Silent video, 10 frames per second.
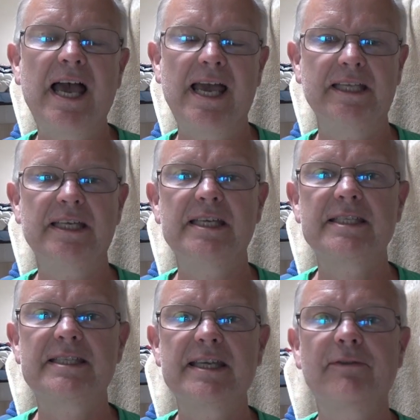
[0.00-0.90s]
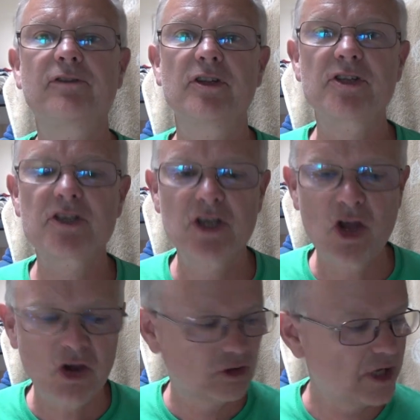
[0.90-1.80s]
any difference.
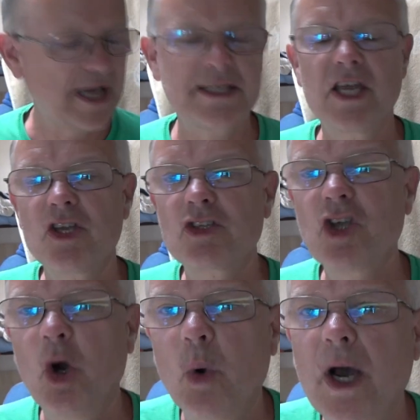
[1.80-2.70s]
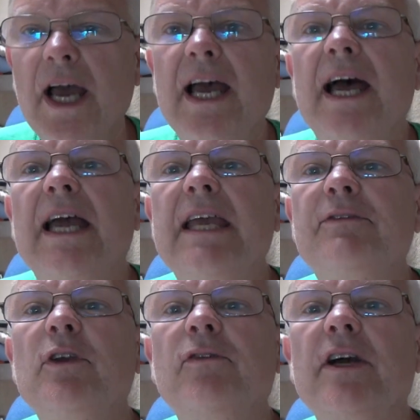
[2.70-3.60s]
Right, so
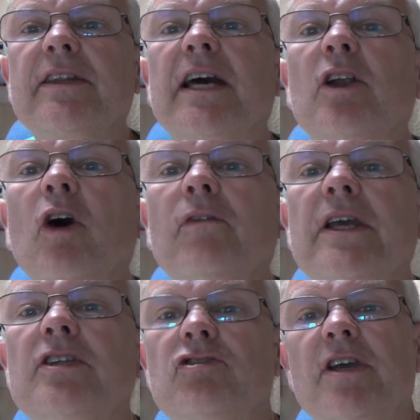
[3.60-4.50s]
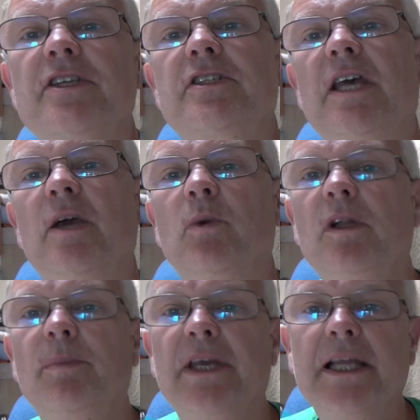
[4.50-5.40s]
if you find that of interest, there
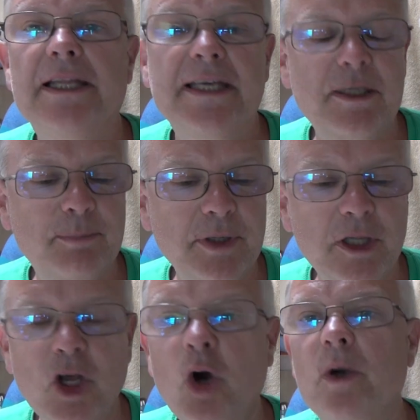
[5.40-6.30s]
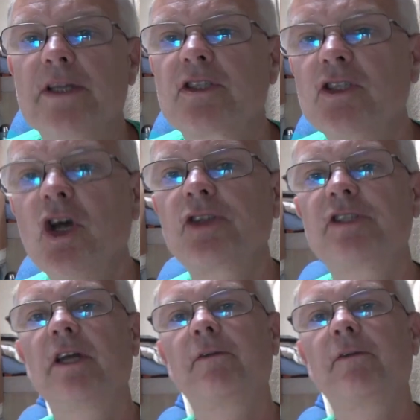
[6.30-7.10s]
will be a link below. It's not an